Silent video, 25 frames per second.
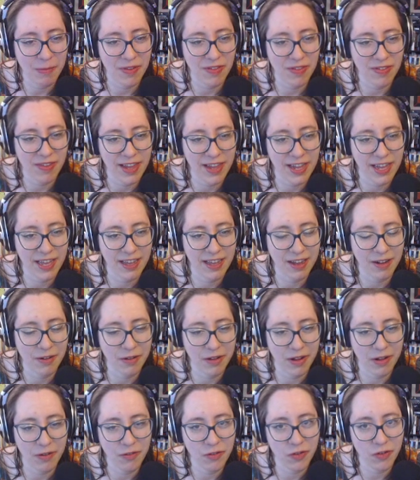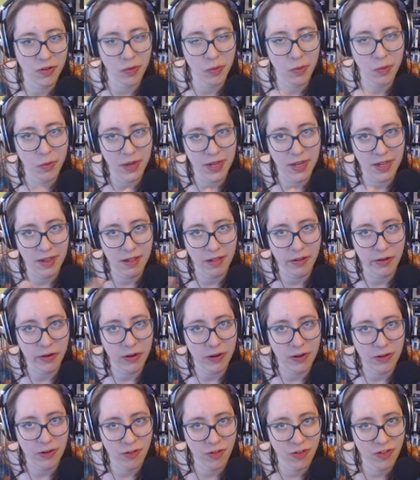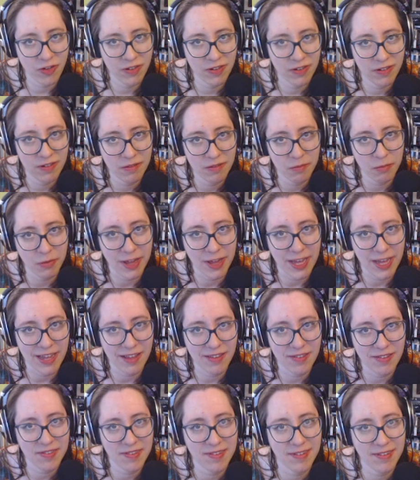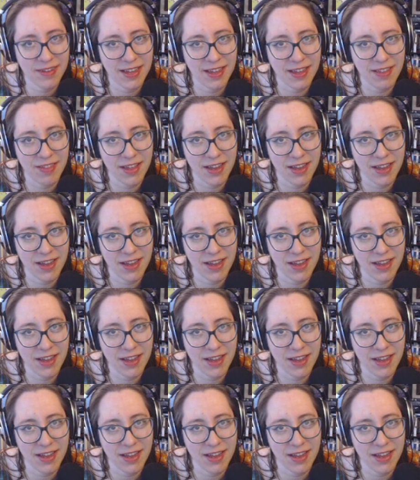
It's like I'll do in large plays and then